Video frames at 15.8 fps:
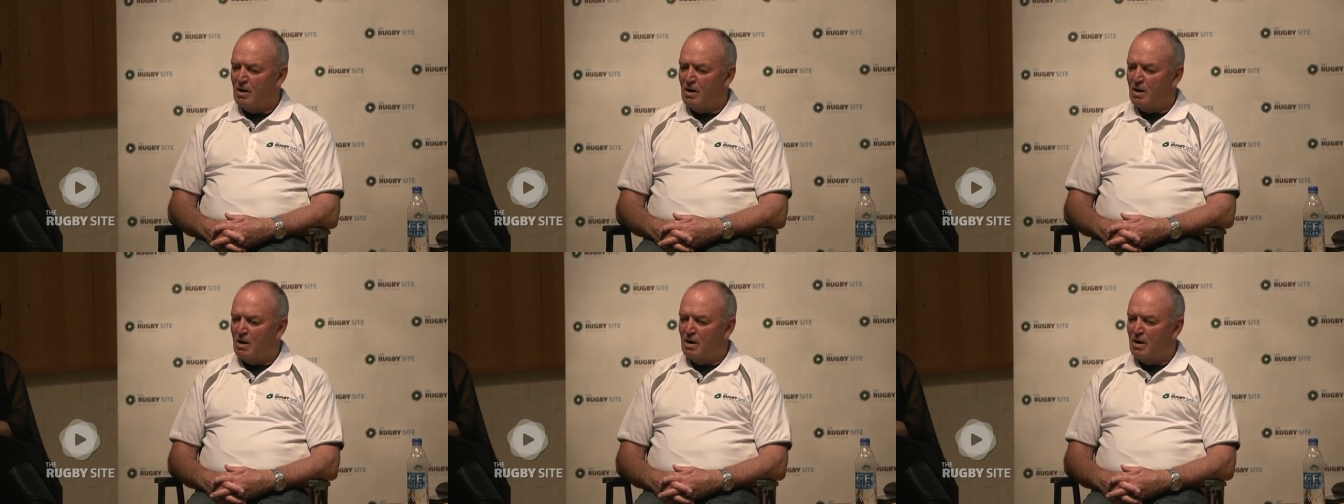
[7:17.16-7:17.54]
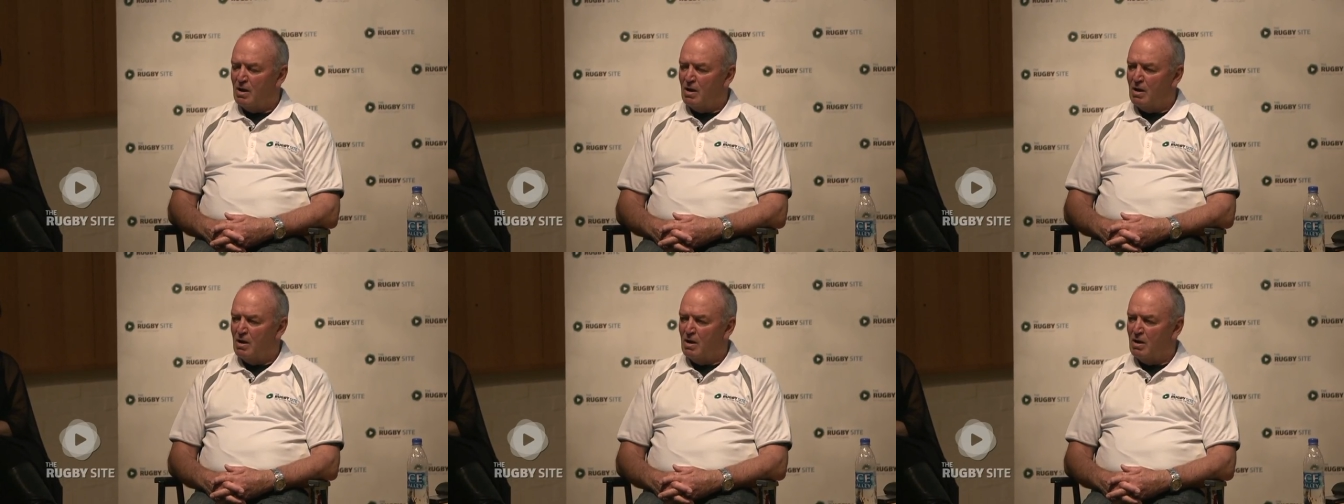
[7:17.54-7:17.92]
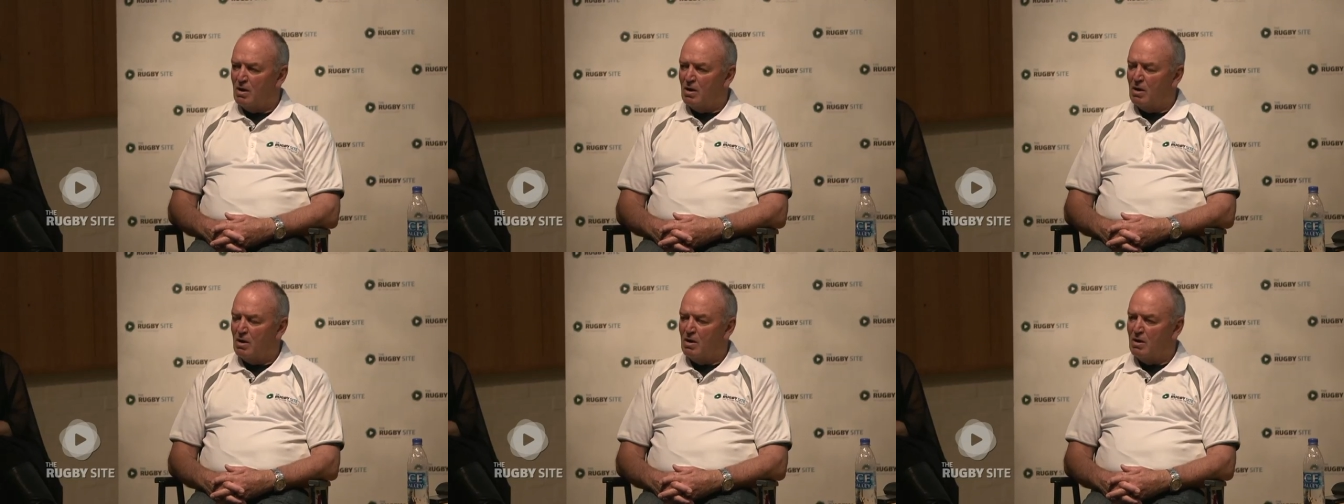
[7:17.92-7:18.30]
Keeping him fit?
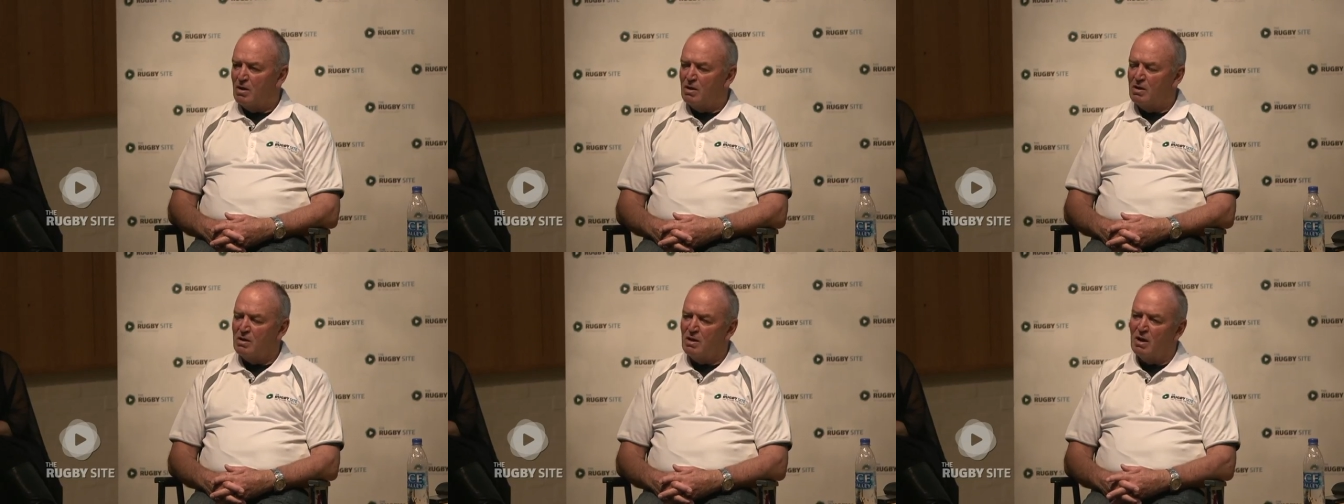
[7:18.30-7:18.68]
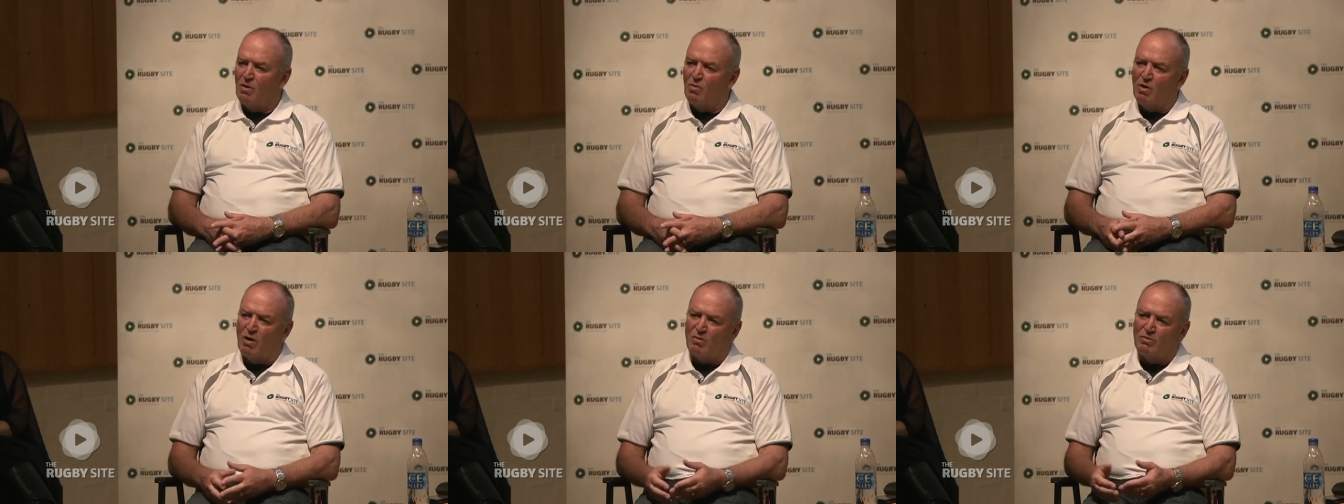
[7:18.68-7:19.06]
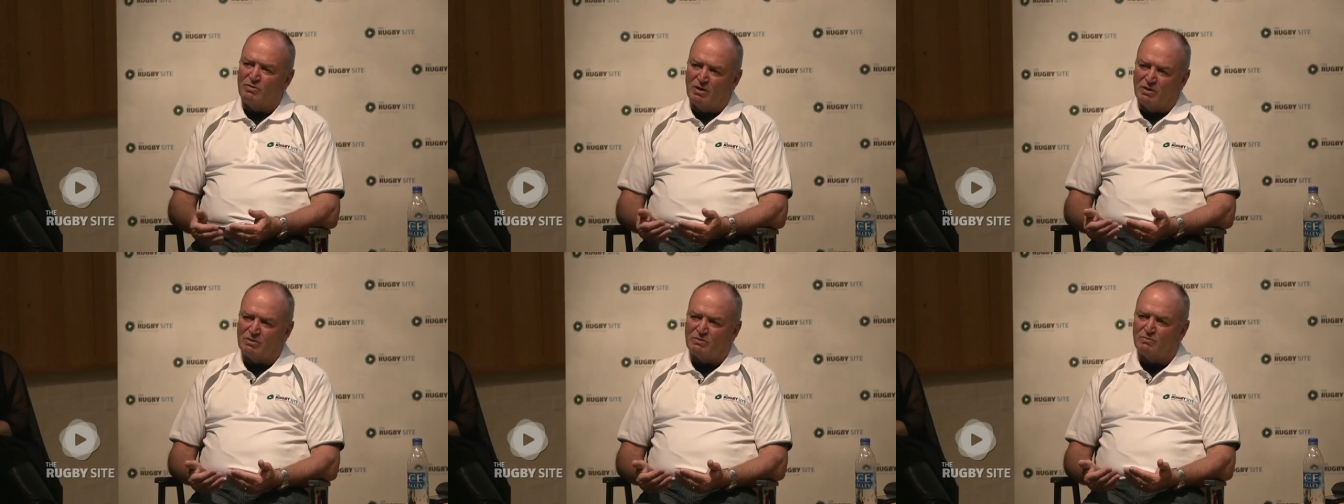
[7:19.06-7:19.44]
Yeah, well,
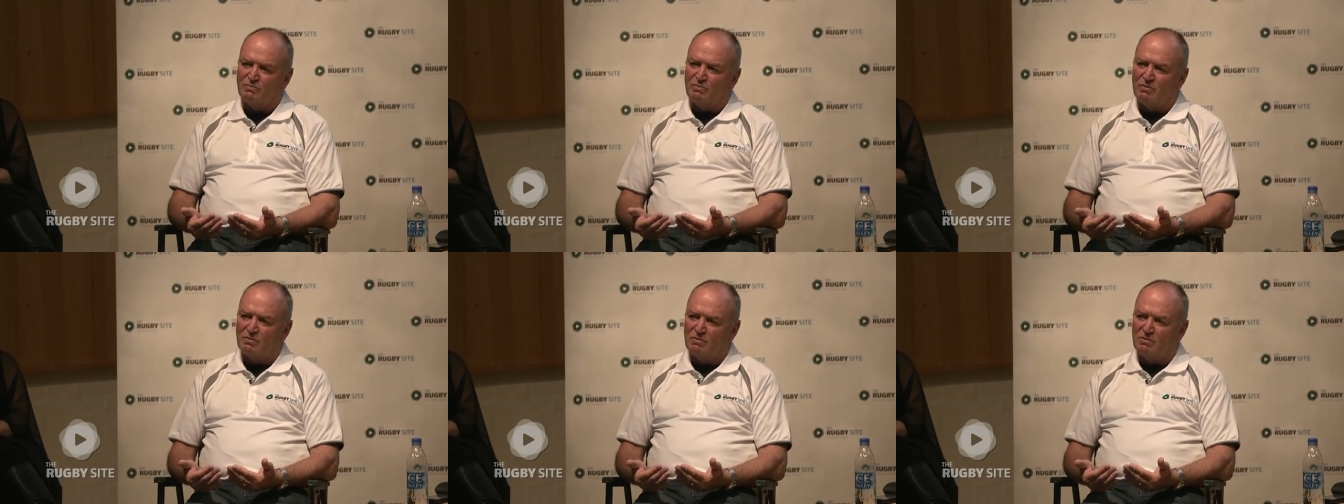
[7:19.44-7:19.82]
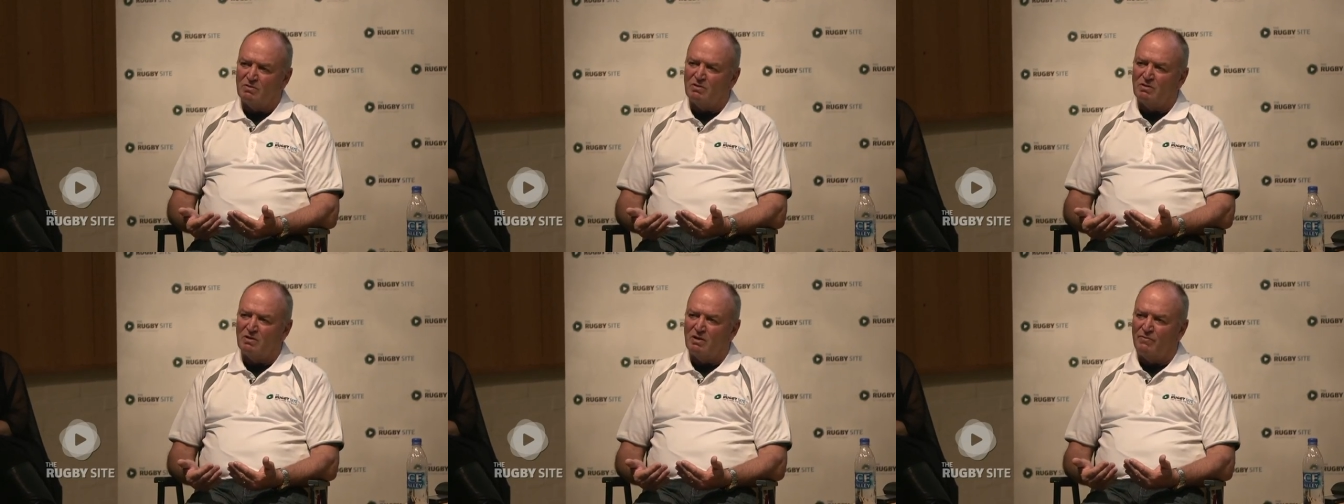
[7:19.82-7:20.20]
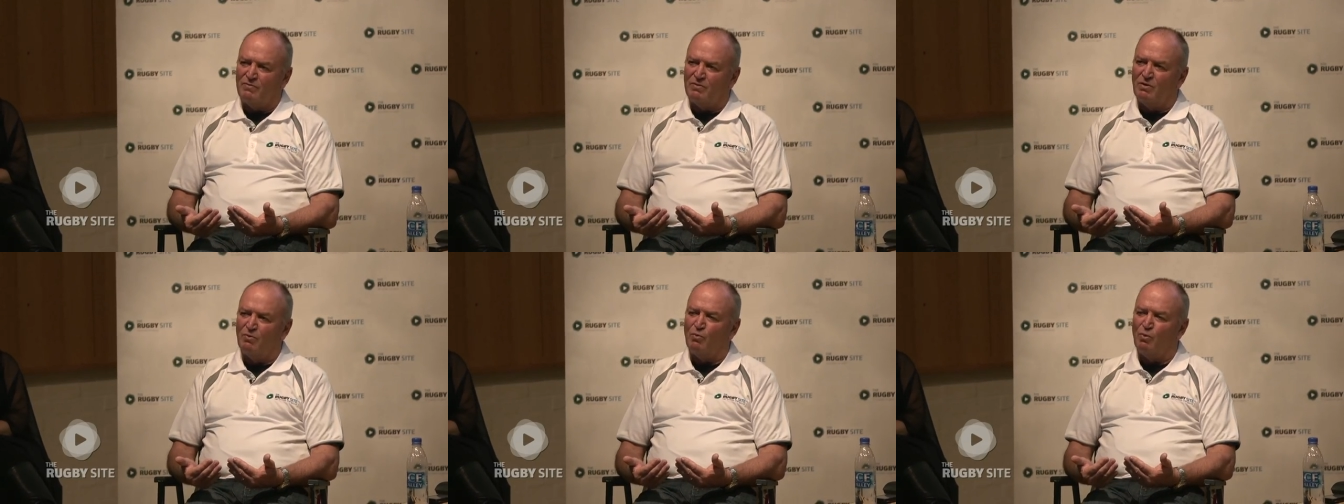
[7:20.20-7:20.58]
just
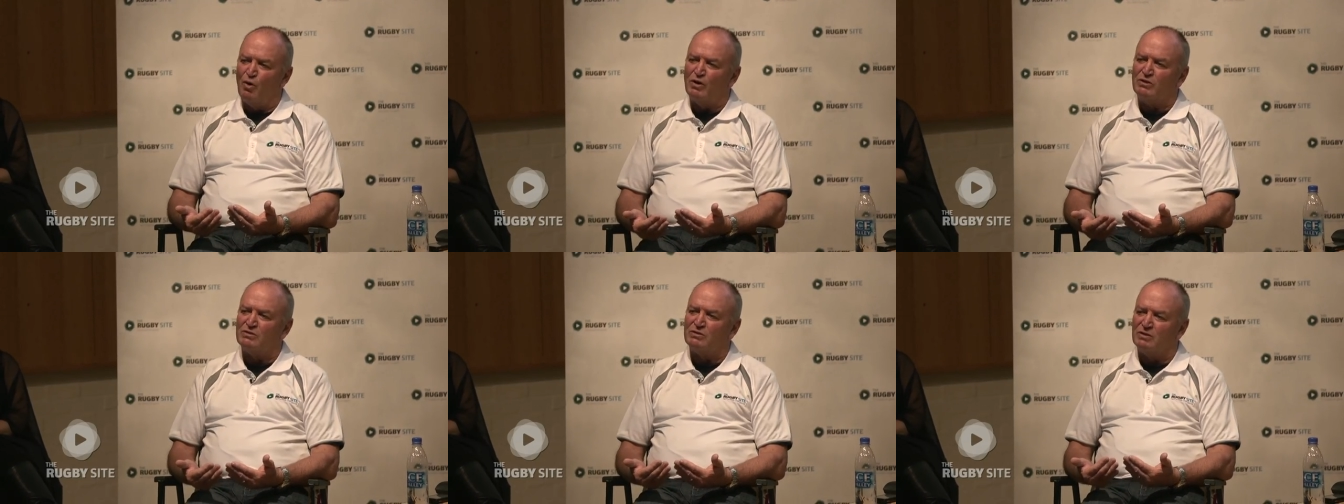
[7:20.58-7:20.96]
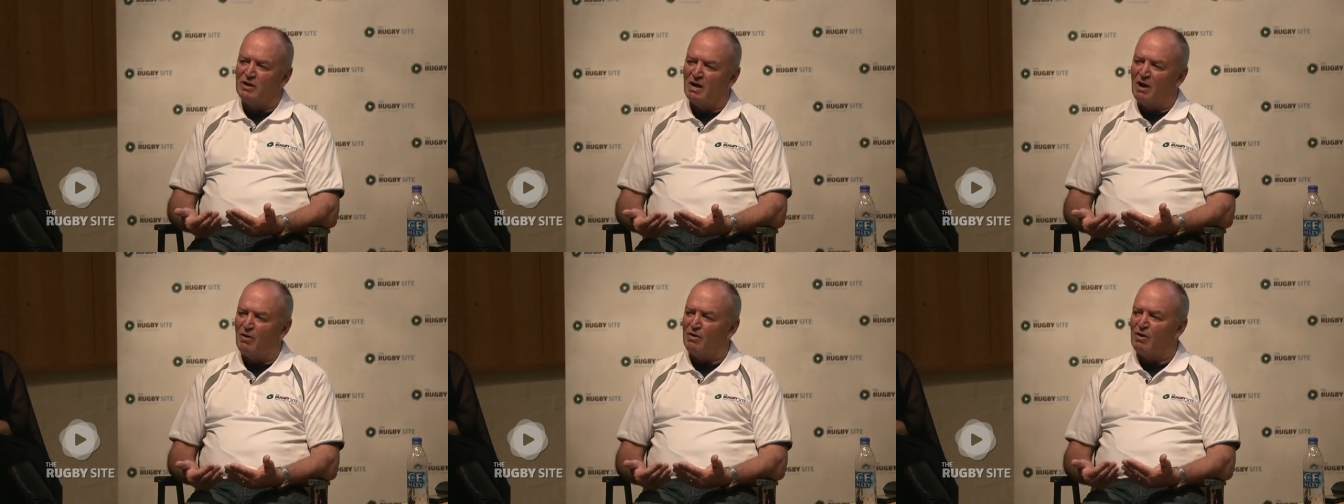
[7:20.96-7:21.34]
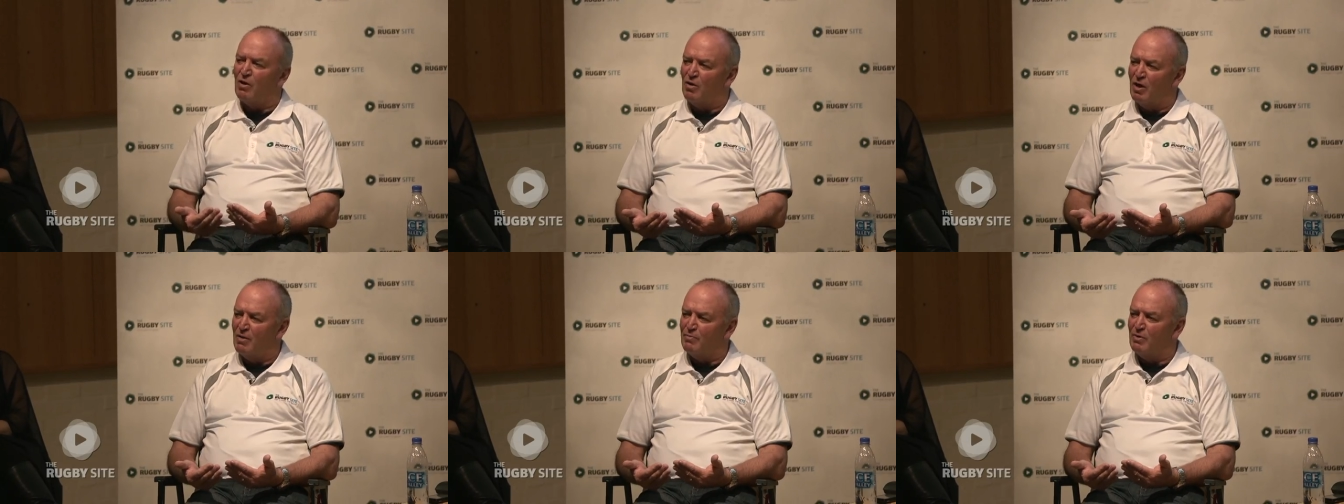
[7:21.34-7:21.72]
if the worst
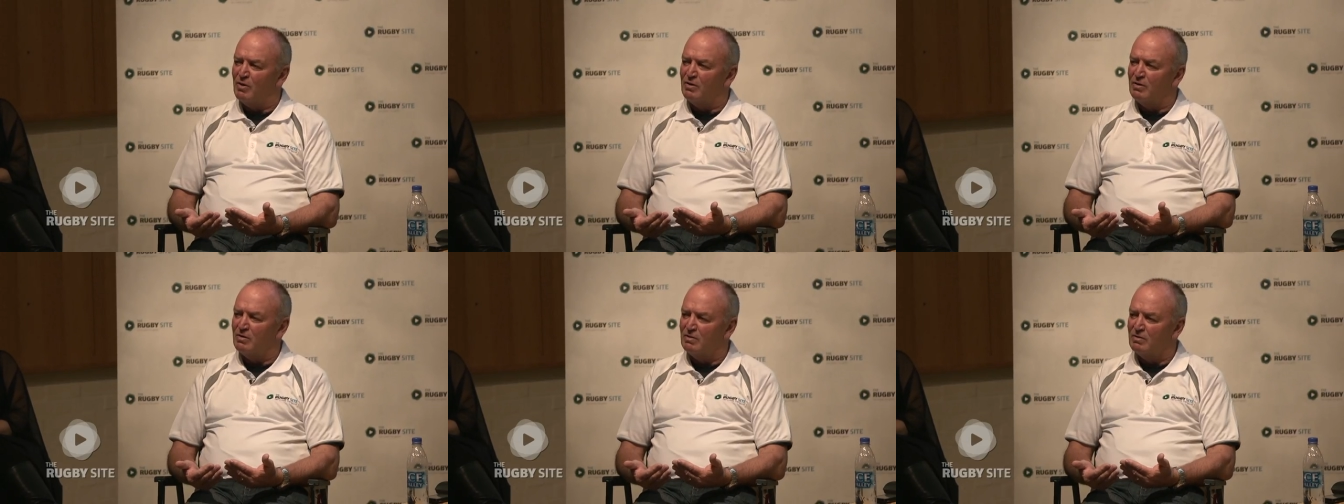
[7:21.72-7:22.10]
scenario happened,